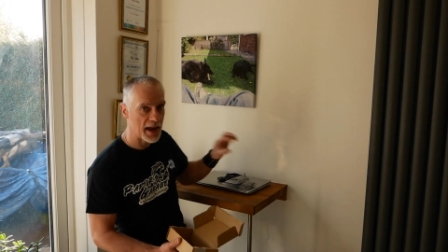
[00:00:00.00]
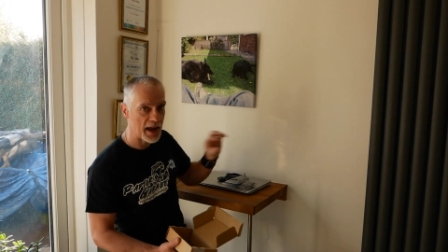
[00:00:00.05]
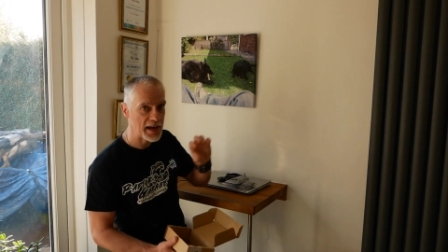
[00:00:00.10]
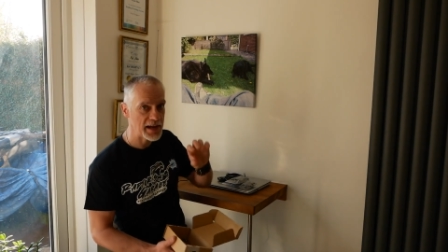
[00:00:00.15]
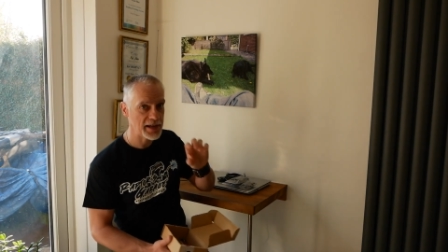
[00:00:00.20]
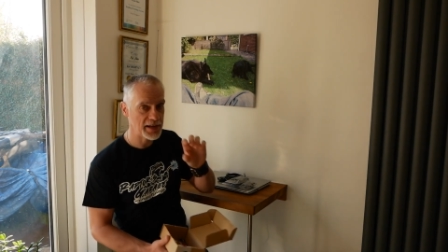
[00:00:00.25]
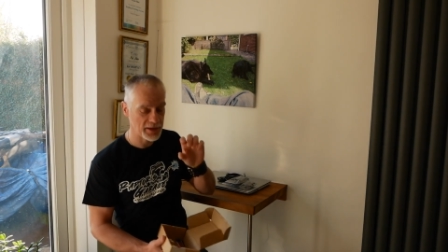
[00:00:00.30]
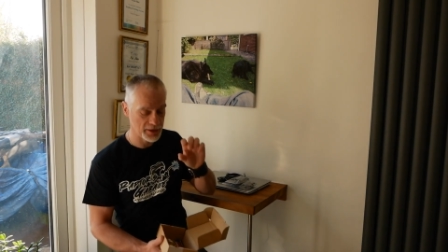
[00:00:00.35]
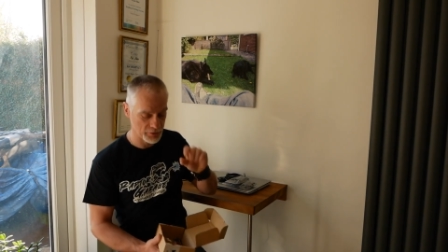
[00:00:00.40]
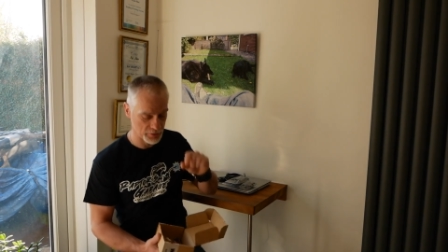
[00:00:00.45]

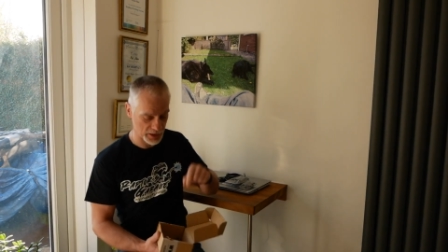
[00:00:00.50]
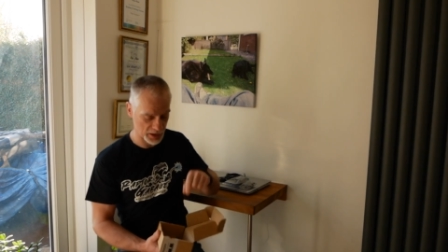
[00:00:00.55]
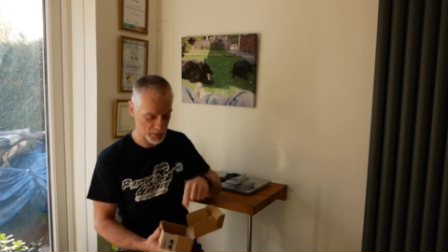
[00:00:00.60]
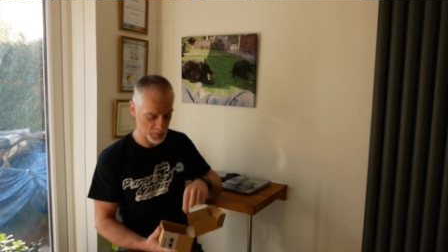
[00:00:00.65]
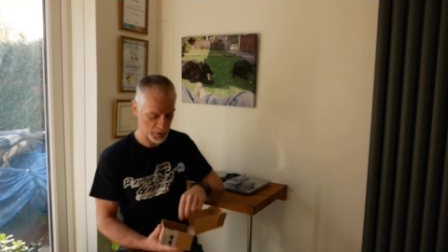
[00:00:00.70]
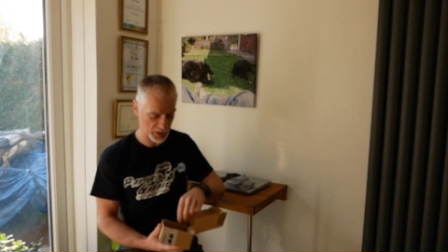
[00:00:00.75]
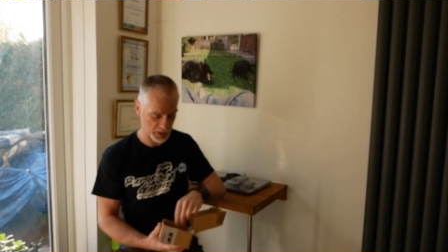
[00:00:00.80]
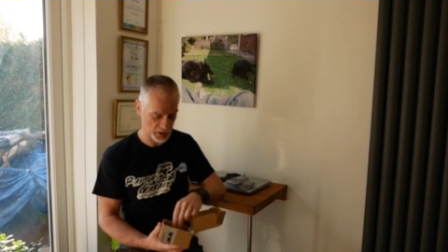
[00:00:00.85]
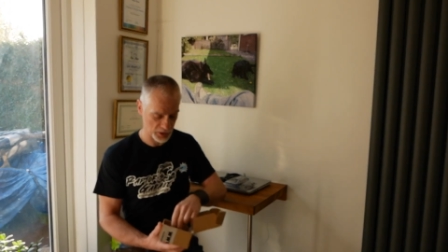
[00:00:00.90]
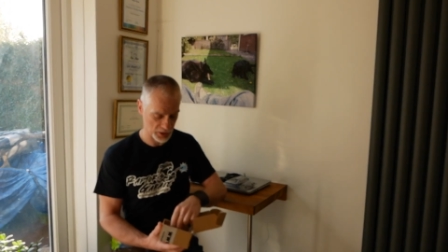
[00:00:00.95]
eight
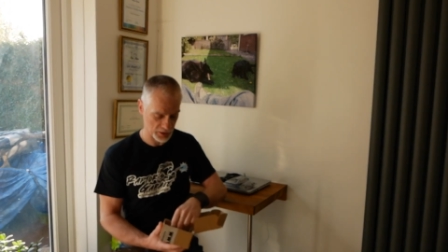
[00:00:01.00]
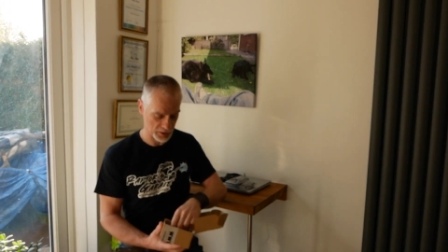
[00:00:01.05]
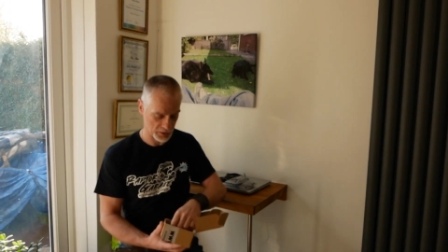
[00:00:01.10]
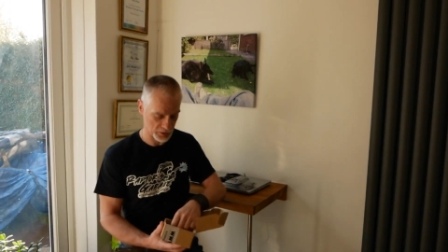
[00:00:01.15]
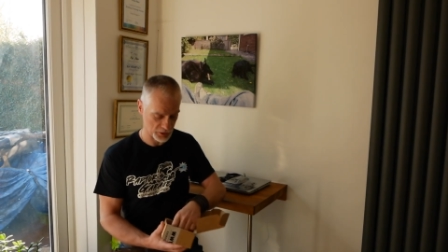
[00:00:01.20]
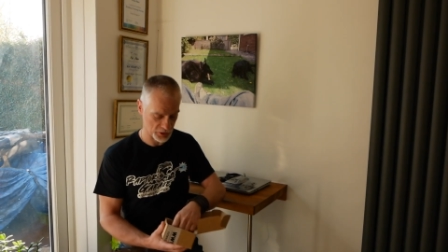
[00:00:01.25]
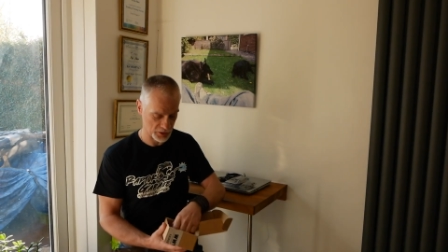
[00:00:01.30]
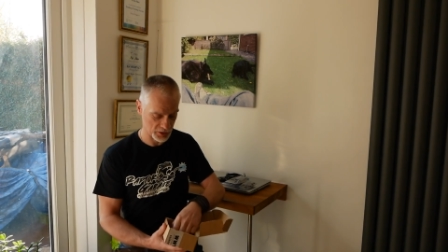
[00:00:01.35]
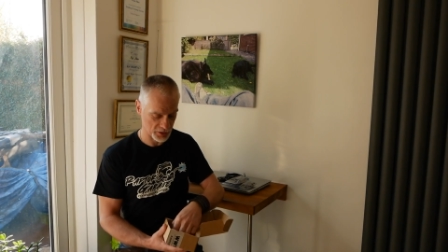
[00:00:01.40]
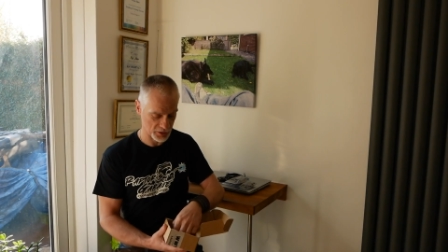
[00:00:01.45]
USB
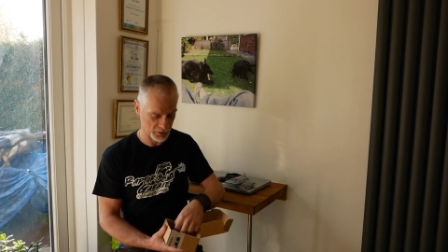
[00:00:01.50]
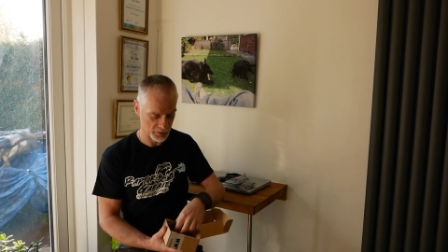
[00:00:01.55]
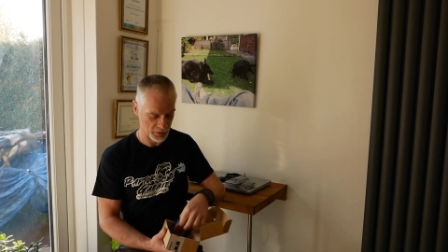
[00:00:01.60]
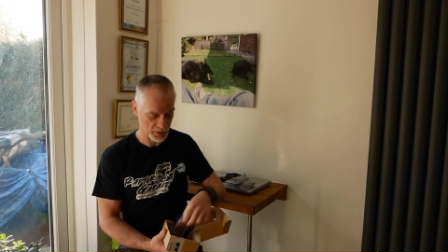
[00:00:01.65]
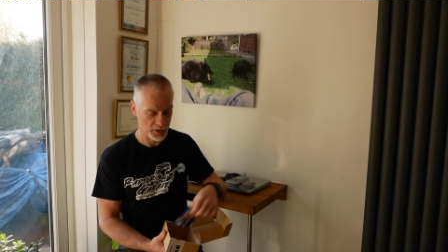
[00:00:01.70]
chargers.